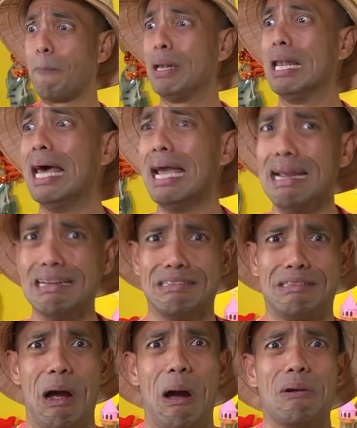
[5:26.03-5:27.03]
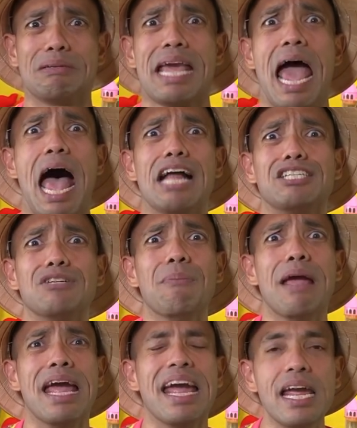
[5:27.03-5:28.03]
Please don't catch
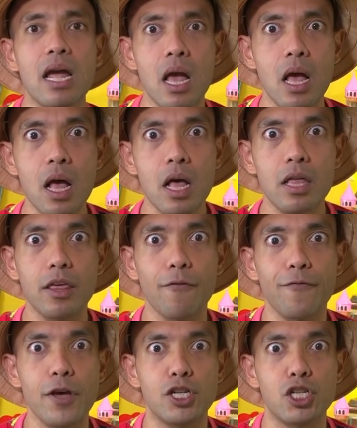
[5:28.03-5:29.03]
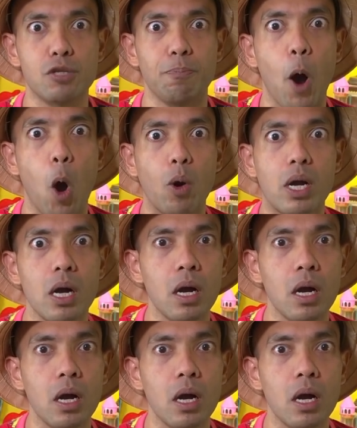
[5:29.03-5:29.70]
me! The fish spoke.